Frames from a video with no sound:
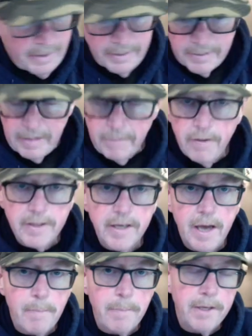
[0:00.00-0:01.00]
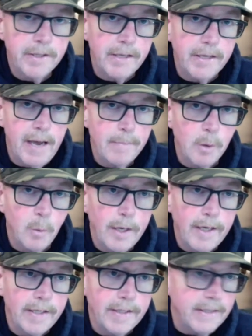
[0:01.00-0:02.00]
defense kept you in the game to
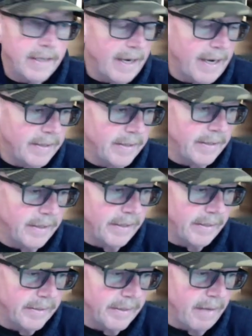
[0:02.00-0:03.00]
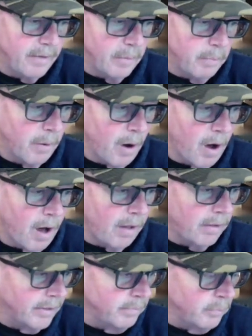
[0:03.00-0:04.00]
win it and uh, gave it the
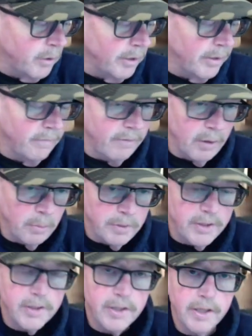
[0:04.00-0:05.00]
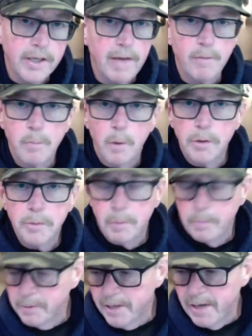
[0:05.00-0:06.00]
ball and three good field position, gave you
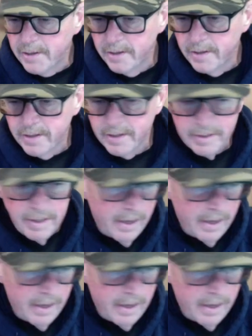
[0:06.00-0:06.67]
multiple possessions. And